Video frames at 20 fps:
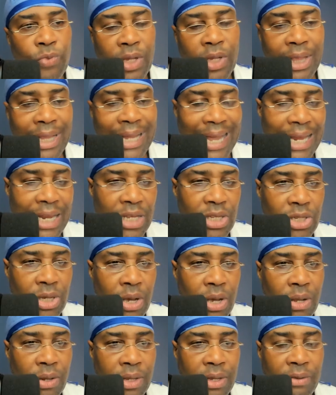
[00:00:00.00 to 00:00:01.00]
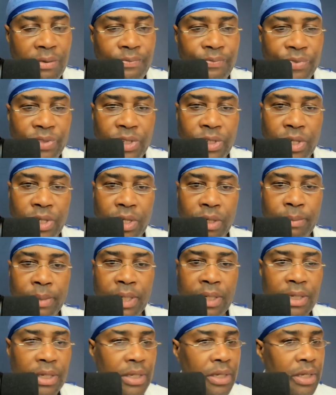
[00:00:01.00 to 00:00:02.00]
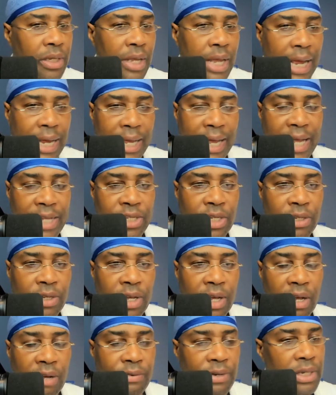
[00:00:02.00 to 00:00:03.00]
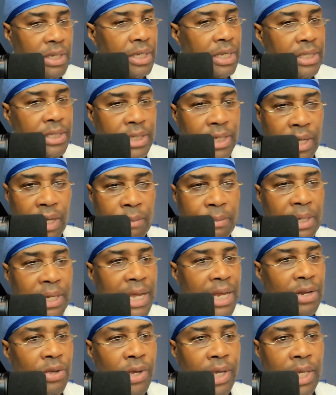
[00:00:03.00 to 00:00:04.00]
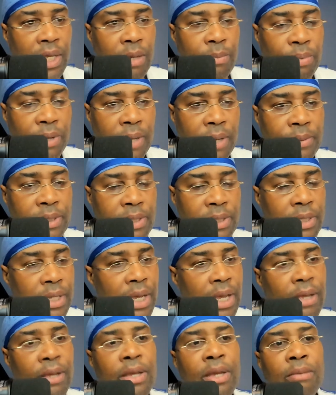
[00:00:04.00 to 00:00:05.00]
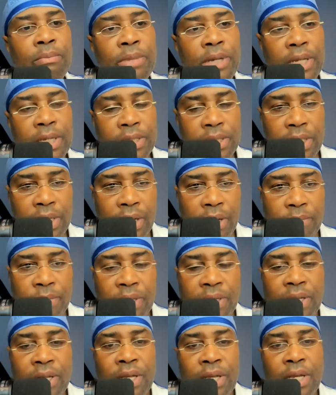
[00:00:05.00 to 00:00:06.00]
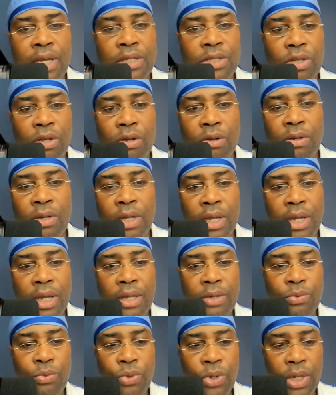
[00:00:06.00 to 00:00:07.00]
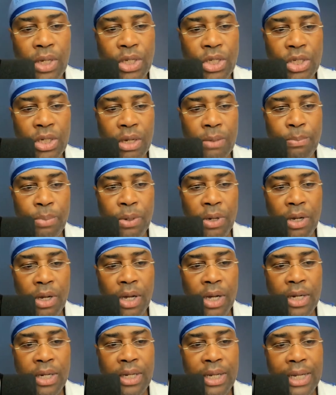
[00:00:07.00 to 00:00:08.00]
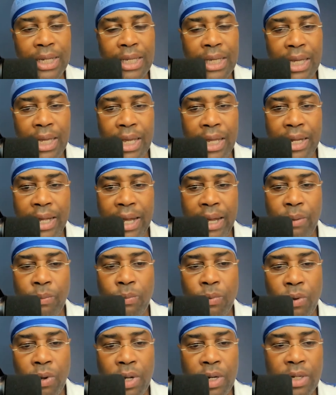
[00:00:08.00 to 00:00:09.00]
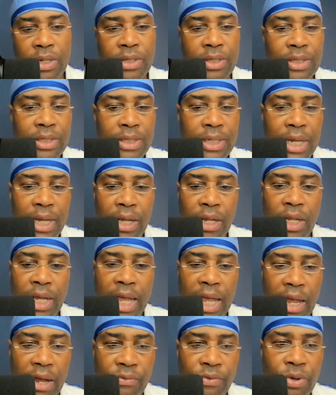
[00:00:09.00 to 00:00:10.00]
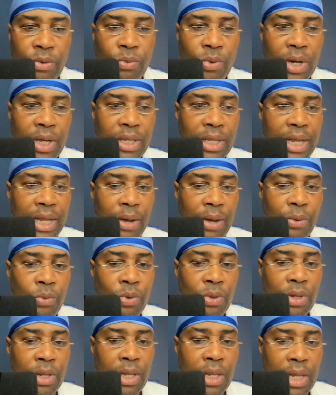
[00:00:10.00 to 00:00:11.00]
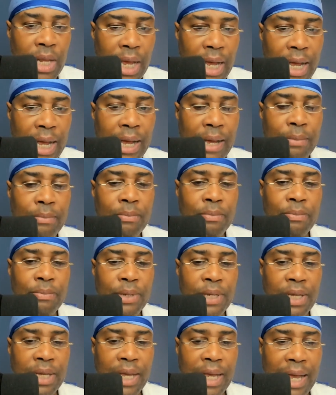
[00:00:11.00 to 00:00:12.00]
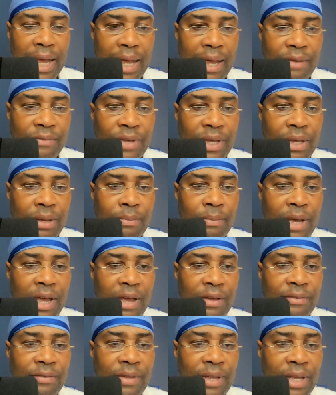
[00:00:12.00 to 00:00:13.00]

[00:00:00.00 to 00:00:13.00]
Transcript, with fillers: ladies only. Gentlemen, I got you covered. It's coming. I know I keep promising that, but it's coming. So really jump on. Again, I want to tell everyone that I will not be having my